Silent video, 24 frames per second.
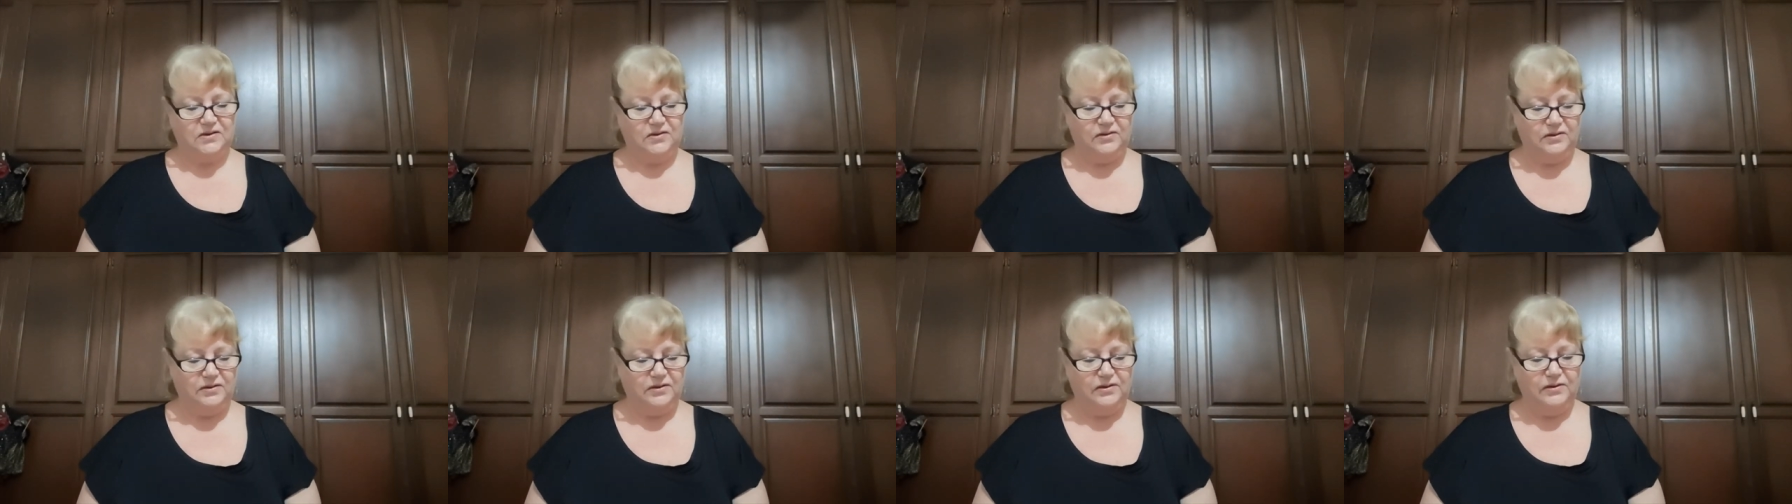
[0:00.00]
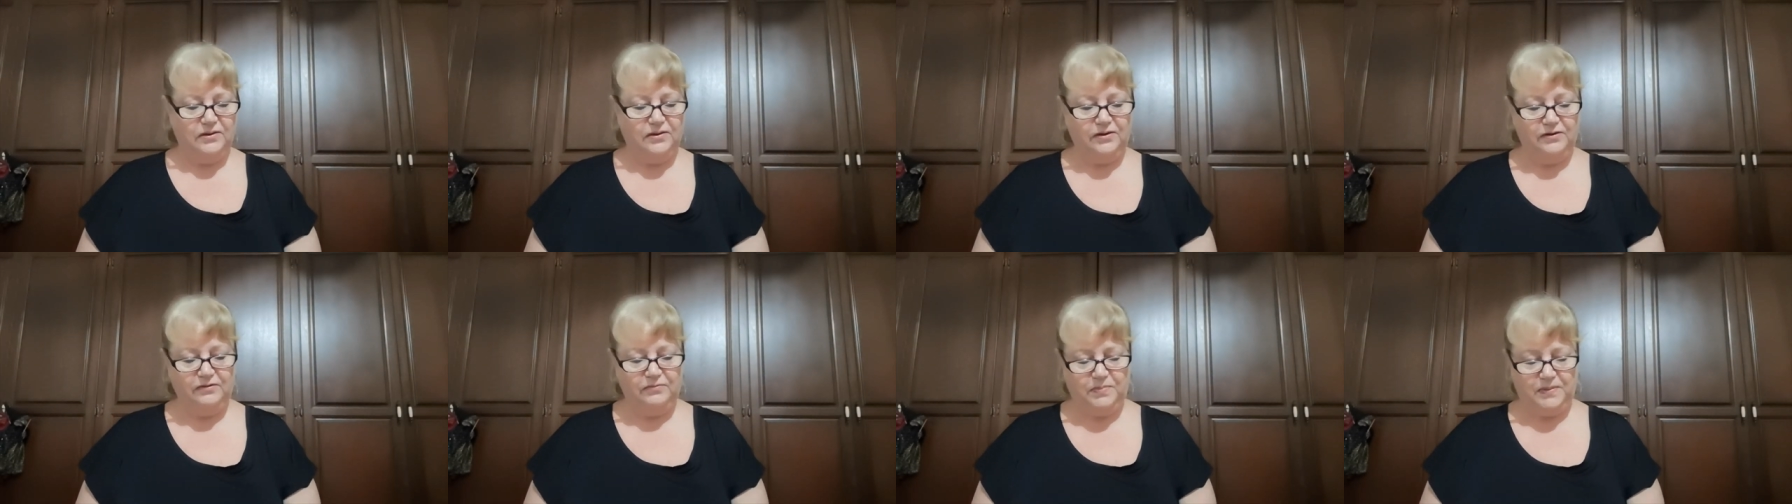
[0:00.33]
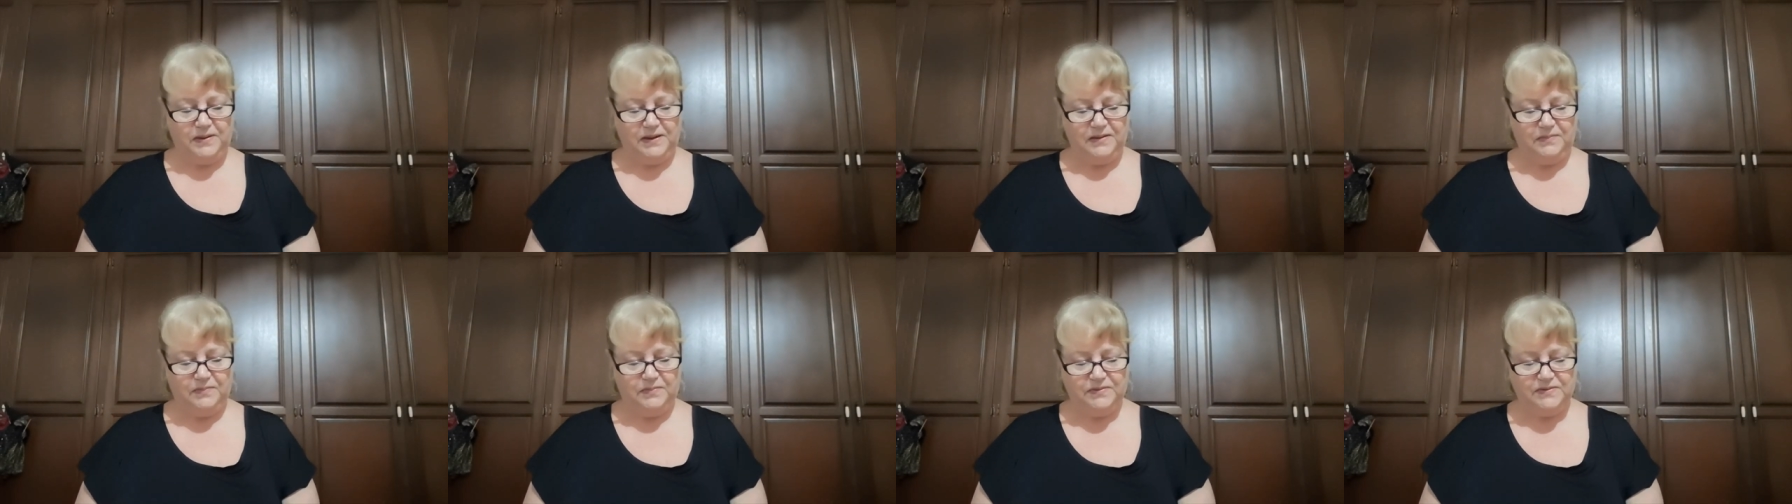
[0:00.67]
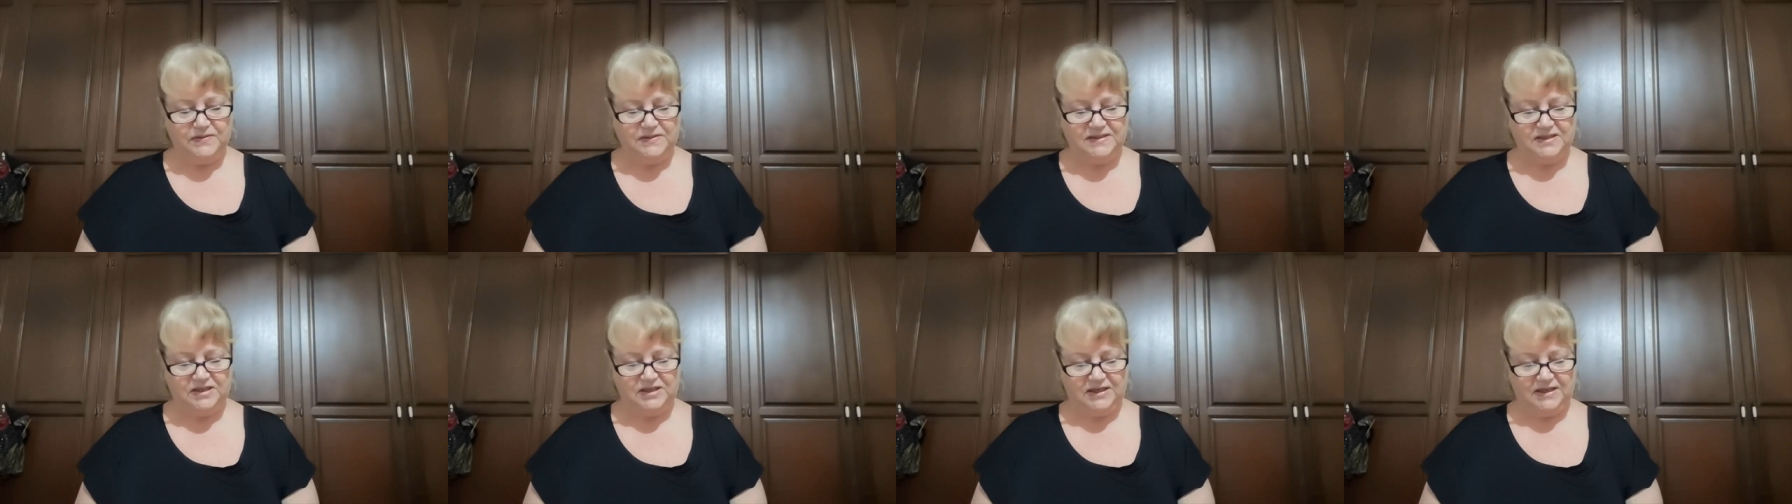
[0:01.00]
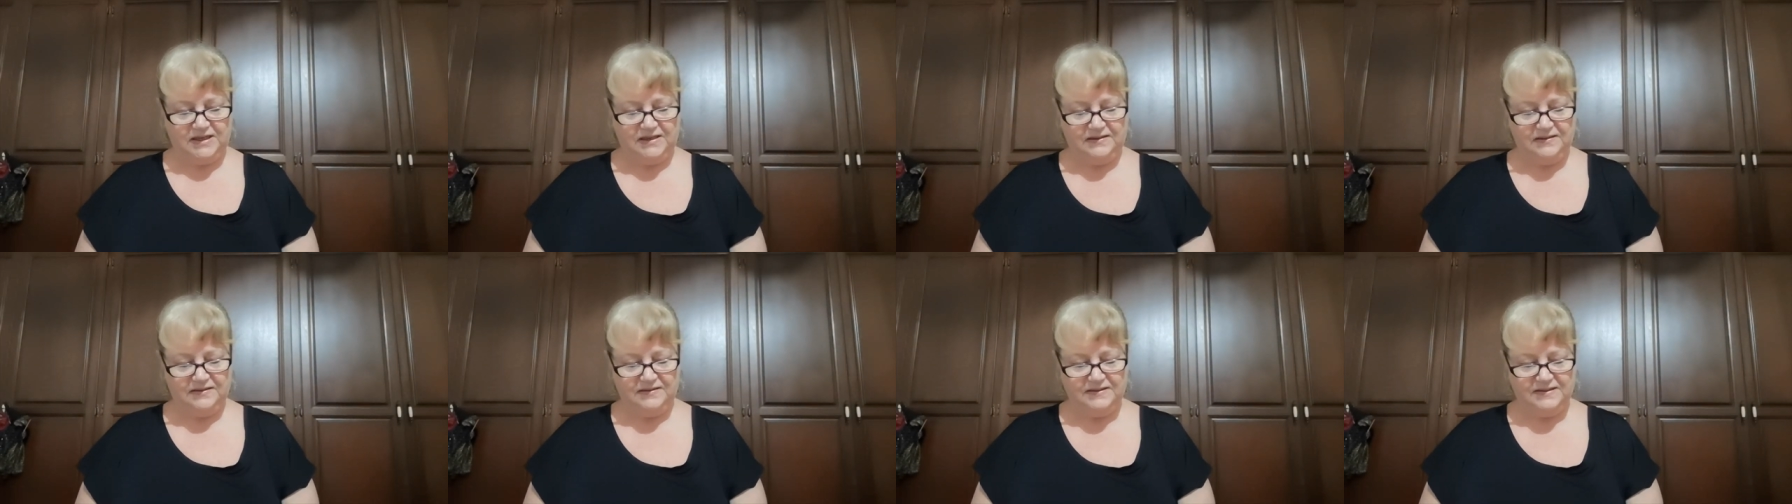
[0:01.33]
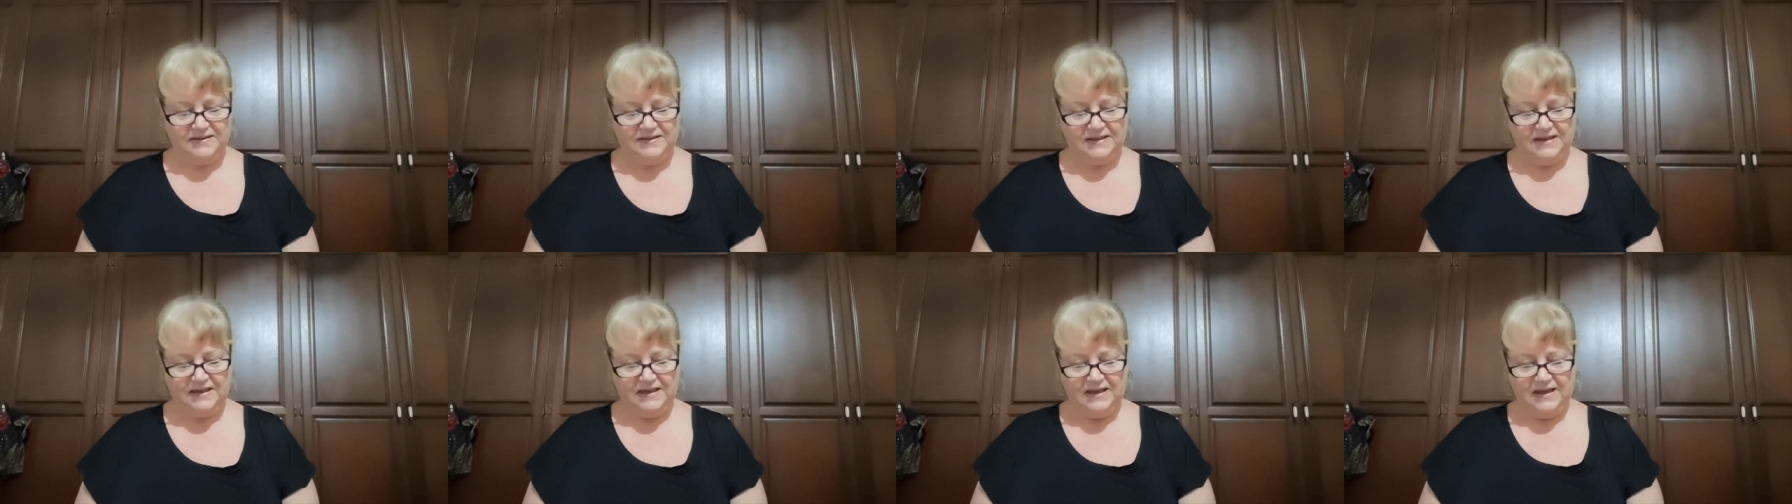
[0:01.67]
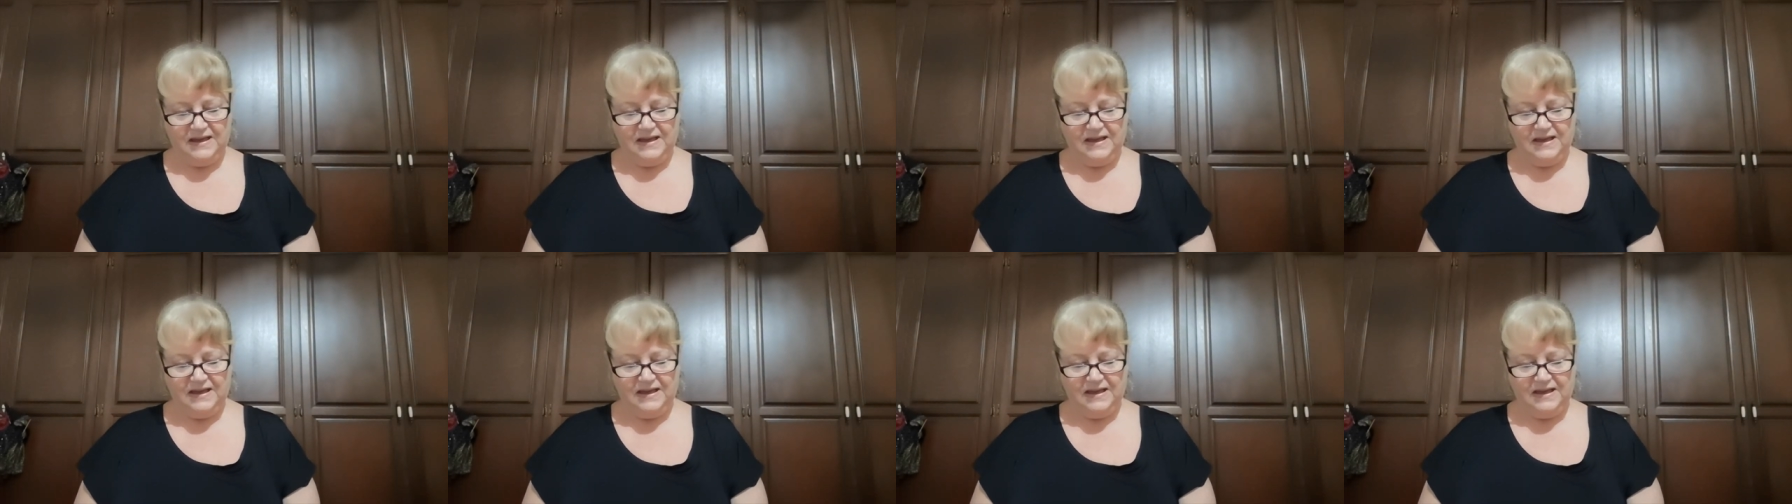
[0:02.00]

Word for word: on a lot of people's channels.